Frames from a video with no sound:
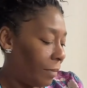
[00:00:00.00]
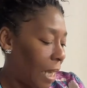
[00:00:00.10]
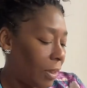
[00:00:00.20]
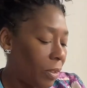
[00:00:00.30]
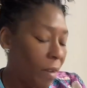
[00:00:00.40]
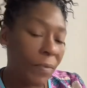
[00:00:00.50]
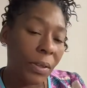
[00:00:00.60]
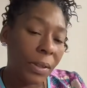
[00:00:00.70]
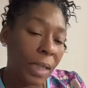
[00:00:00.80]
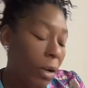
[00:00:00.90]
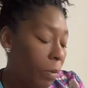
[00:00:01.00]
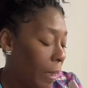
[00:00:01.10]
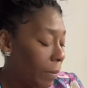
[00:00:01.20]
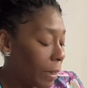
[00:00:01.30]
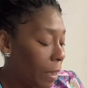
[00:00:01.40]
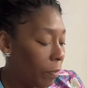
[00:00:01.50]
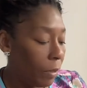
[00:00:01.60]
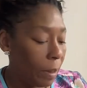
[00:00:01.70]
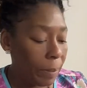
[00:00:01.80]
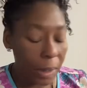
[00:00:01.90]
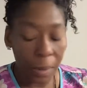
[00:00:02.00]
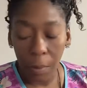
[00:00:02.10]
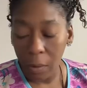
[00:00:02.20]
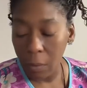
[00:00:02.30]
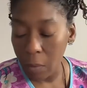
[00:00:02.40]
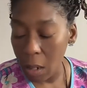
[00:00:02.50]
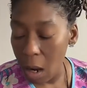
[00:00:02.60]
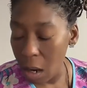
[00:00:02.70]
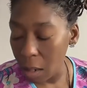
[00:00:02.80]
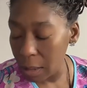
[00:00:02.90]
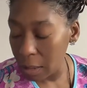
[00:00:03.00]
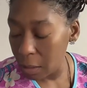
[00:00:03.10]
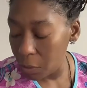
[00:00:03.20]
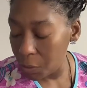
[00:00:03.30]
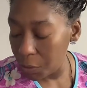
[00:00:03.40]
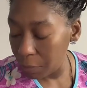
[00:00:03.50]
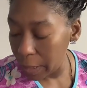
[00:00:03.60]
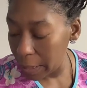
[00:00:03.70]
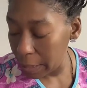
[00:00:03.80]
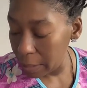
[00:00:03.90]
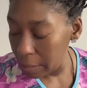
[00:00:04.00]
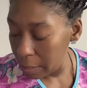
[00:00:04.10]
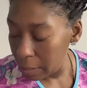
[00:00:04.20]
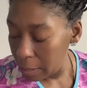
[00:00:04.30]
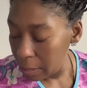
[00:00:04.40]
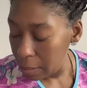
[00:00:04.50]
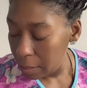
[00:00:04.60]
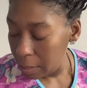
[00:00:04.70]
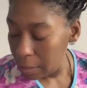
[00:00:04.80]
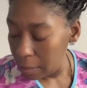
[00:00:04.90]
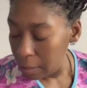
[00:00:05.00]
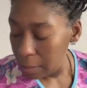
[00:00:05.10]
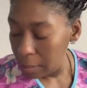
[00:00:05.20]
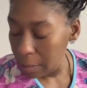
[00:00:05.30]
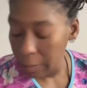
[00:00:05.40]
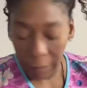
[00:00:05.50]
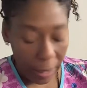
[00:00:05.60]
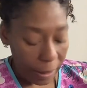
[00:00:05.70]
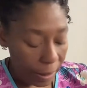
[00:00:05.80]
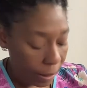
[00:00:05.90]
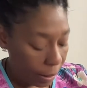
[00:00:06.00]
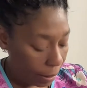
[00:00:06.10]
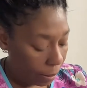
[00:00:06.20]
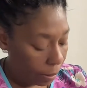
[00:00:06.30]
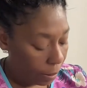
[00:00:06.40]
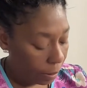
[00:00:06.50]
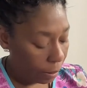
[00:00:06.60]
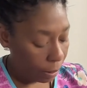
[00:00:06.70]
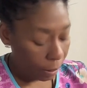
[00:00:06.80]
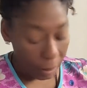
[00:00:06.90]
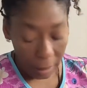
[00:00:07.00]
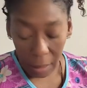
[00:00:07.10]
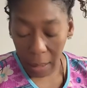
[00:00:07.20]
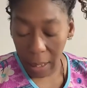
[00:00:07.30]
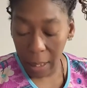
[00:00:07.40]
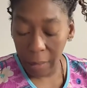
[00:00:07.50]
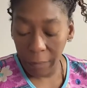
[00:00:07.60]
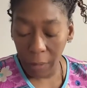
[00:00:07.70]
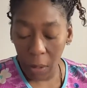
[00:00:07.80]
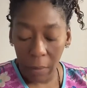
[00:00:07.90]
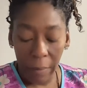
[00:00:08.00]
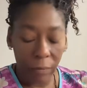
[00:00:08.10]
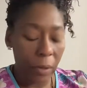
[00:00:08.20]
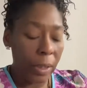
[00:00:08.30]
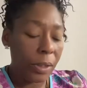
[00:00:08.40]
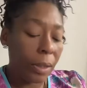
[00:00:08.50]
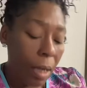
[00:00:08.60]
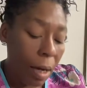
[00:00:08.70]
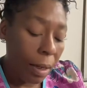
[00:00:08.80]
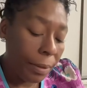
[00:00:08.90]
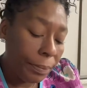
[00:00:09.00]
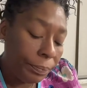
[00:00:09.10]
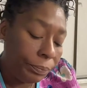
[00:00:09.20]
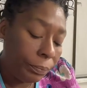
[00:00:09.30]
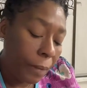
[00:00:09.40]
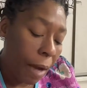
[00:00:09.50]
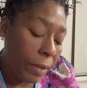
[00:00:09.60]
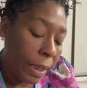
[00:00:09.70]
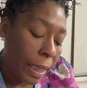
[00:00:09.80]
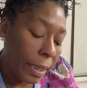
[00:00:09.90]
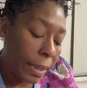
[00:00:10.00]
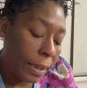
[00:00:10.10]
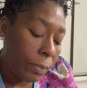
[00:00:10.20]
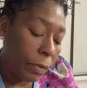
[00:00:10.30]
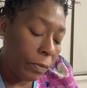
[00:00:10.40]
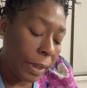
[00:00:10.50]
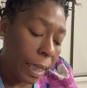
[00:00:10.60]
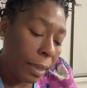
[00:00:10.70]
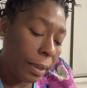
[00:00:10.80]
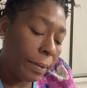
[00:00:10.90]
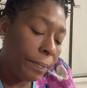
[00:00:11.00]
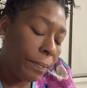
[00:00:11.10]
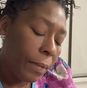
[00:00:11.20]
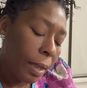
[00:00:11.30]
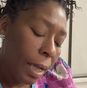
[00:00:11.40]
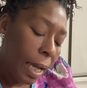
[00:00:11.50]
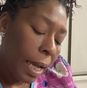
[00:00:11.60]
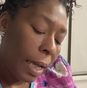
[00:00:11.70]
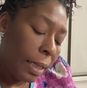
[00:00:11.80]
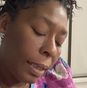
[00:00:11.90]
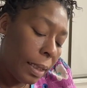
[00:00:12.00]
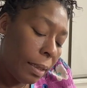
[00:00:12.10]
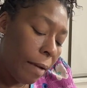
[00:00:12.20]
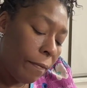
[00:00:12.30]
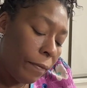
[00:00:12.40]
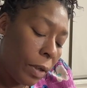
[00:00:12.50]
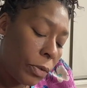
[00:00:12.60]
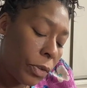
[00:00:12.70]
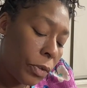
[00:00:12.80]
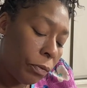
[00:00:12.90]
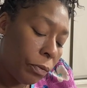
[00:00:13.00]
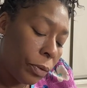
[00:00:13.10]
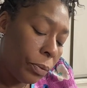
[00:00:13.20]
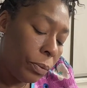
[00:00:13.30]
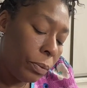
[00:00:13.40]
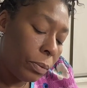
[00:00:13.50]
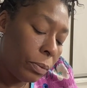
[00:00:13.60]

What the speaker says: That's all, folks. I hope that was helpful. Let me just pull one card to close your reading. Advice. In the flow and voyage of the heart. Everything is smooth sailing. And then love flows through